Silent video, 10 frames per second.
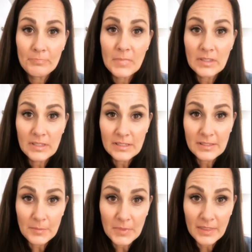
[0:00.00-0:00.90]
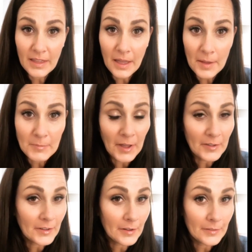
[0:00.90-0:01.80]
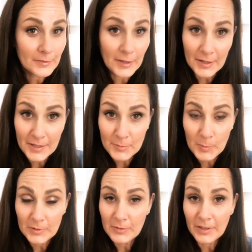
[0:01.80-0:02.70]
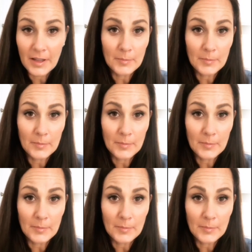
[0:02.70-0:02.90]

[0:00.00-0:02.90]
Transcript: This is something that I'm not very comfortable doing.